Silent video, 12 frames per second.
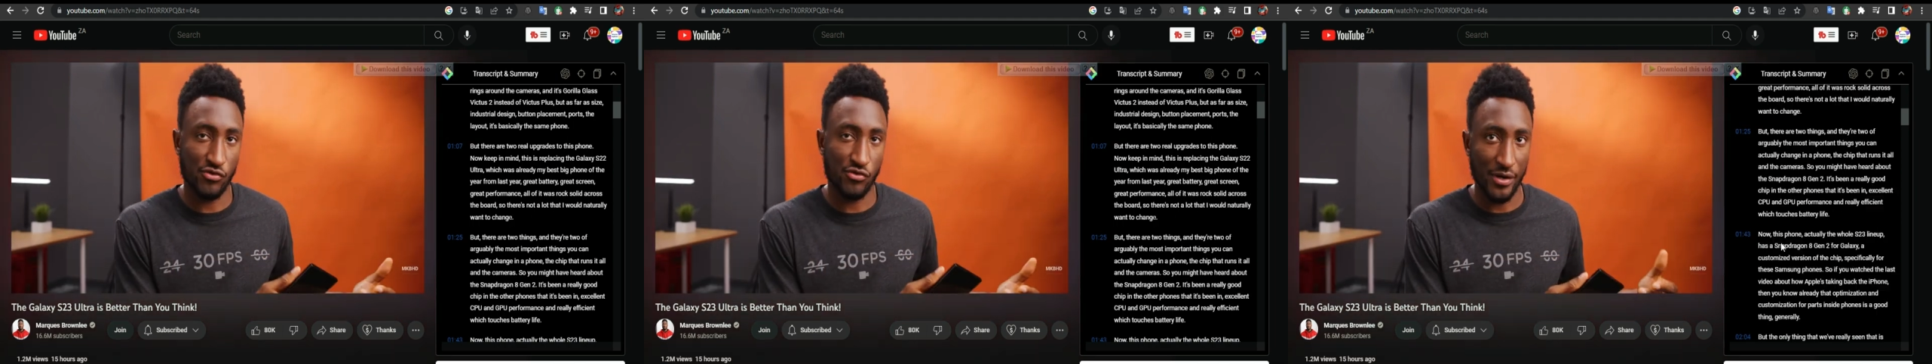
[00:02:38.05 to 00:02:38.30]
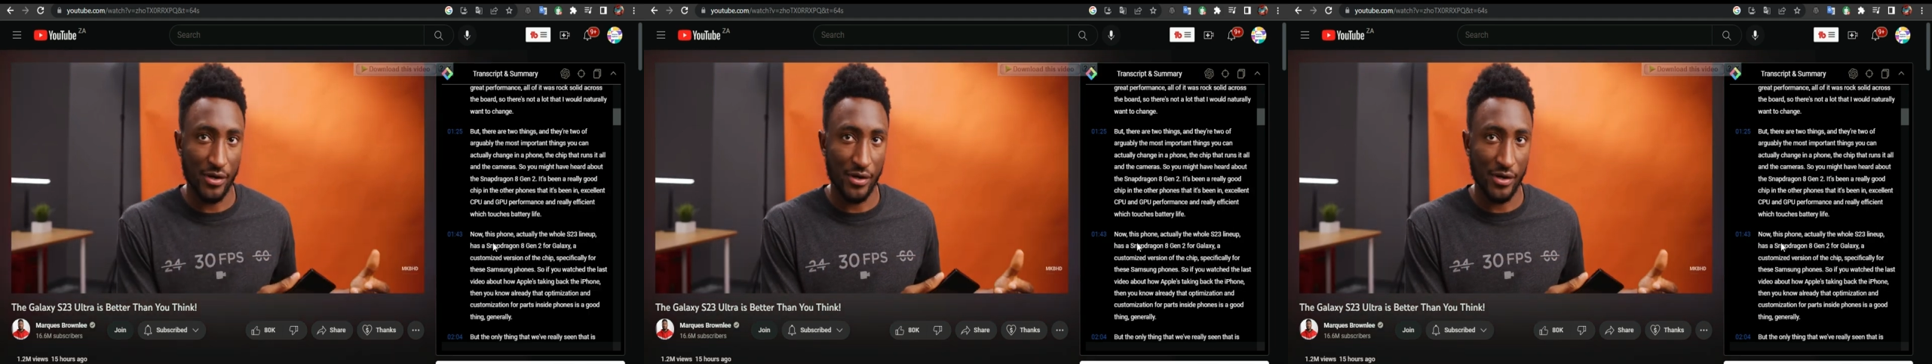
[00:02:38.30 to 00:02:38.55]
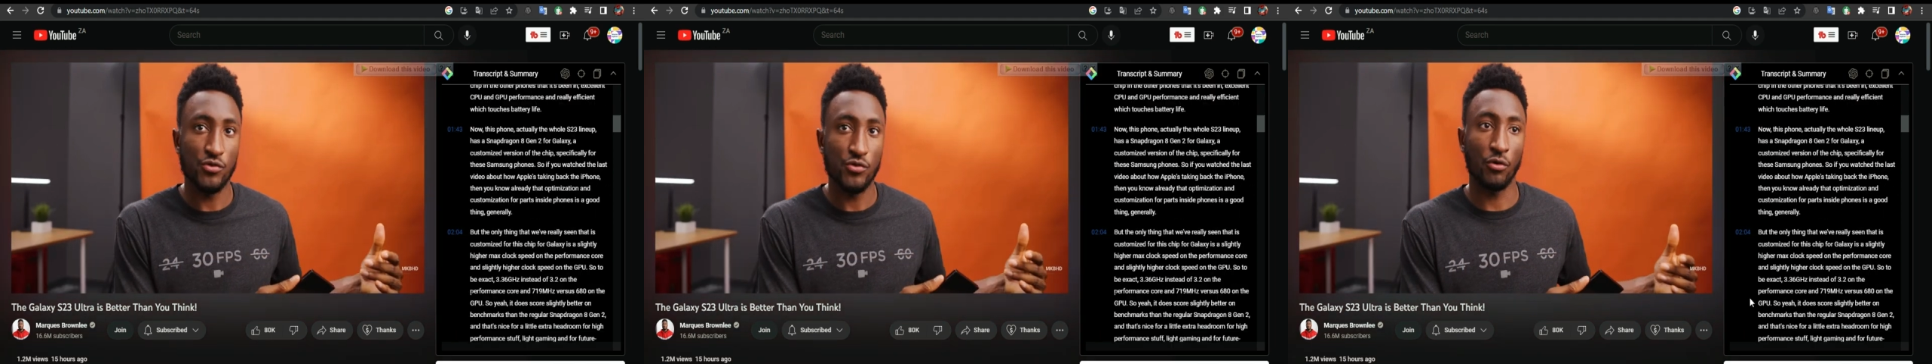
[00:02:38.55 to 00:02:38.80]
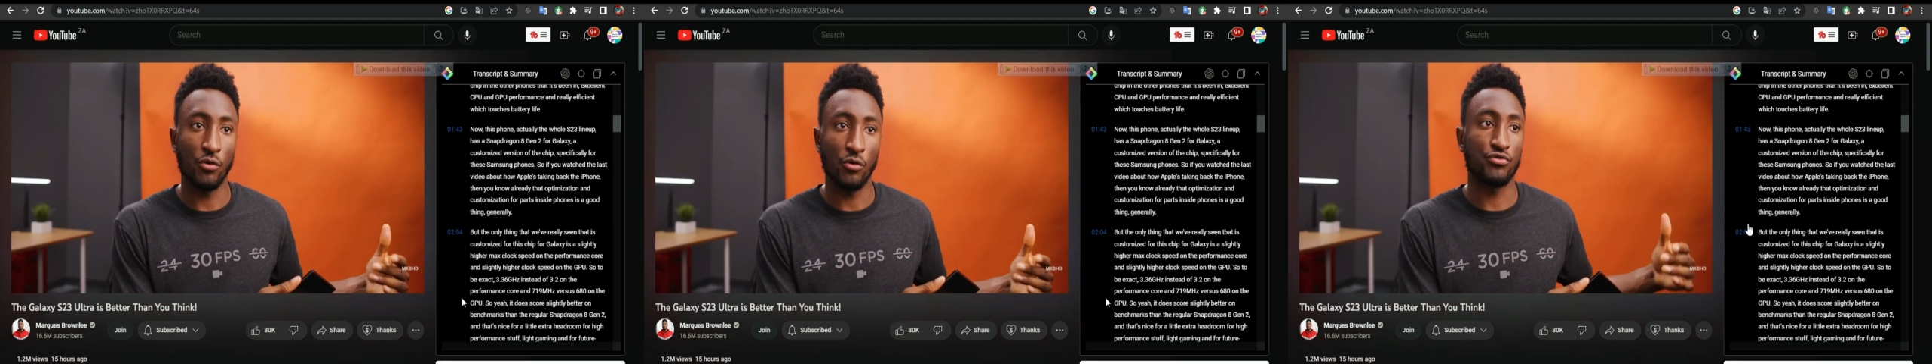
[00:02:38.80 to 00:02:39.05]
I can
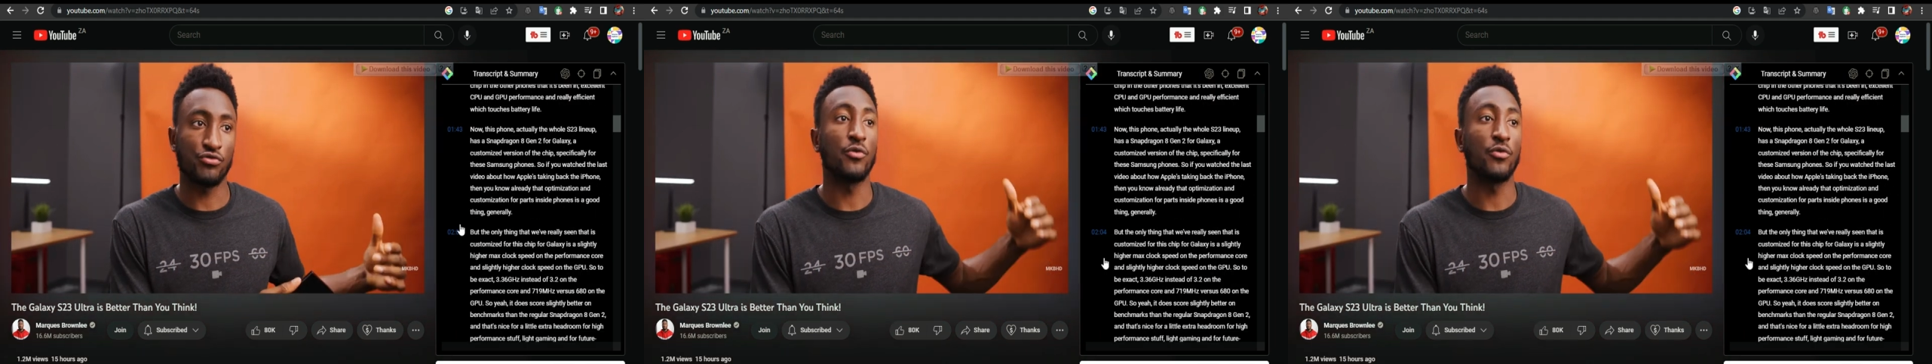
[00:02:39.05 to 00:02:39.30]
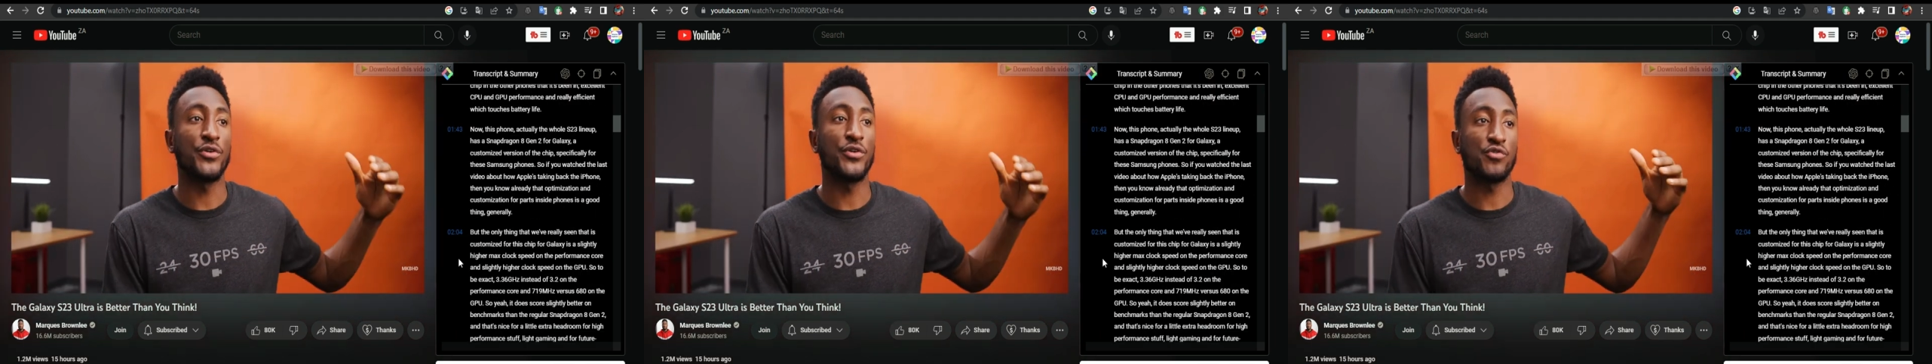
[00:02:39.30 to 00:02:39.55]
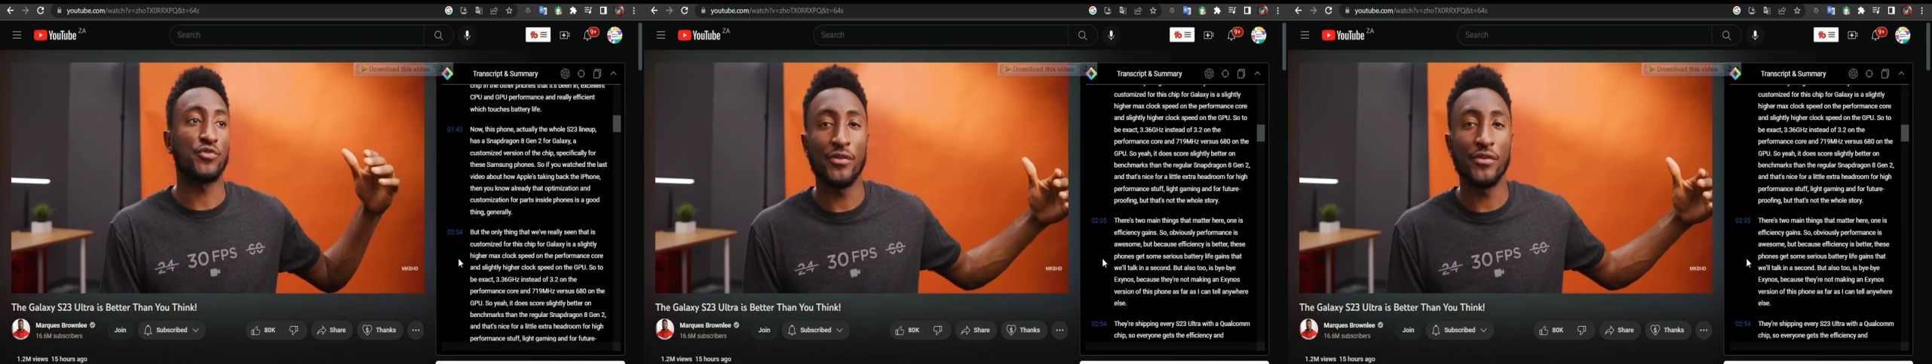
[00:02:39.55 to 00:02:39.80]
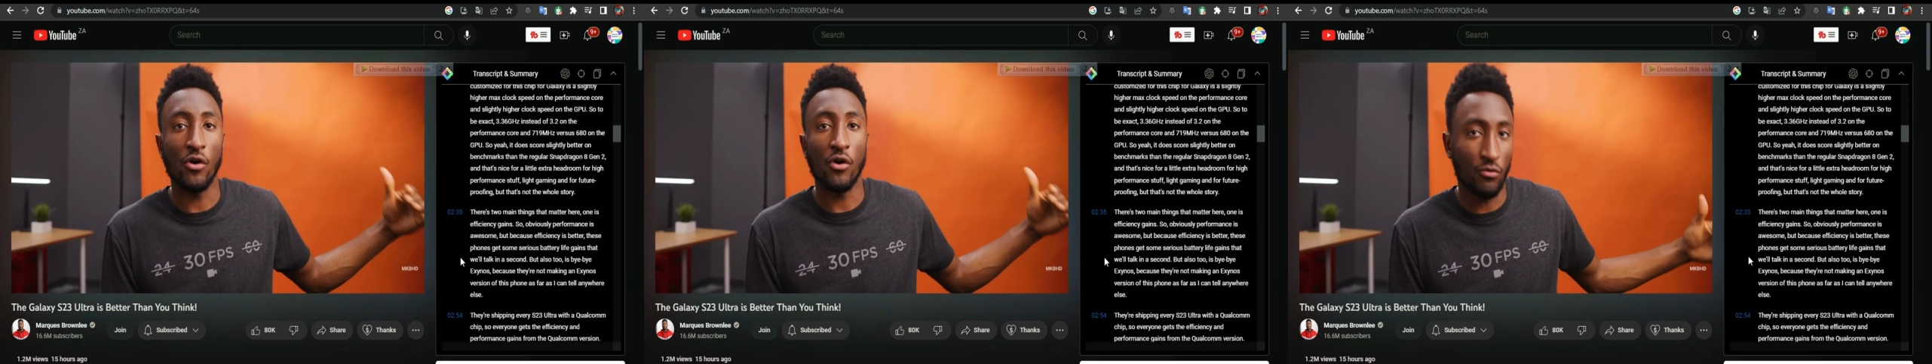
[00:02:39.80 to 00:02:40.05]
say maybe let me
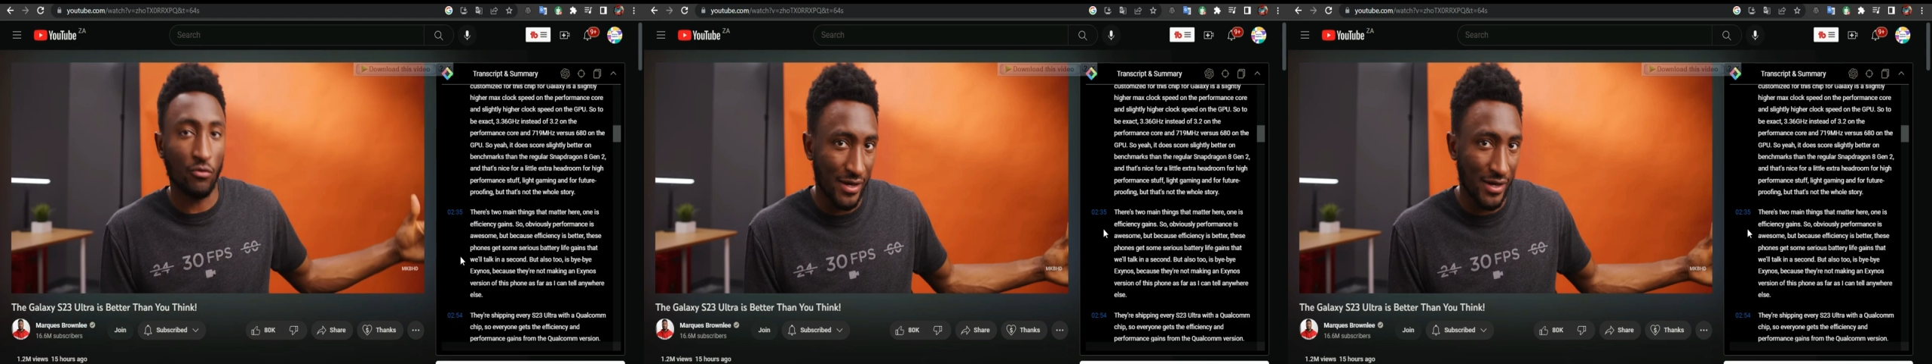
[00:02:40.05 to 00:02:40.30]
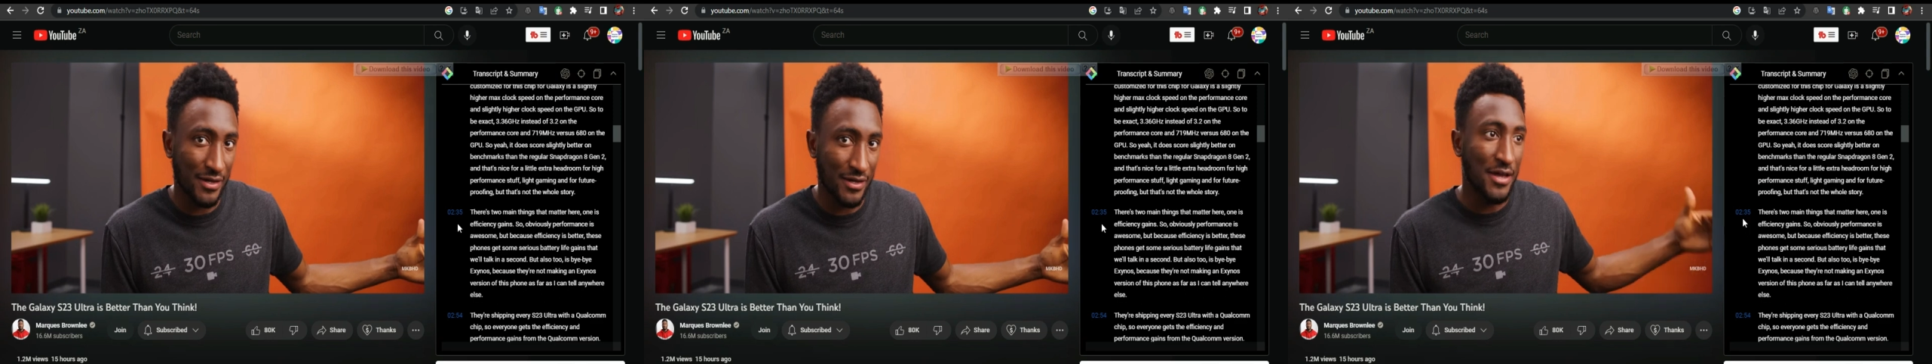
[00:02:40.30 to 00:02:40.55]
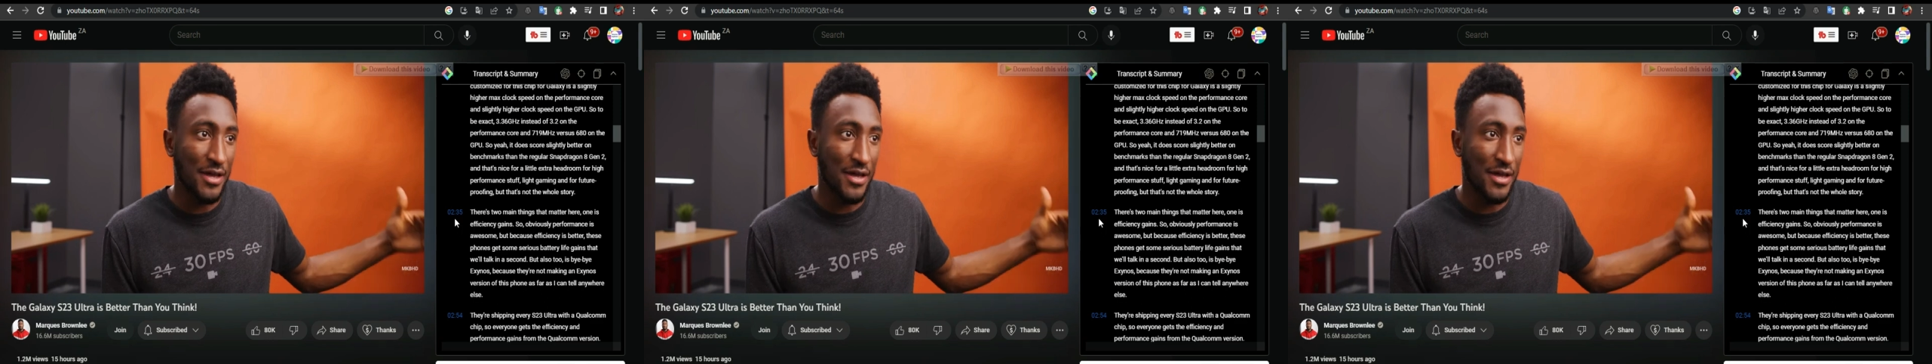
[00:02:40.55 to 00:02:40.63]
go to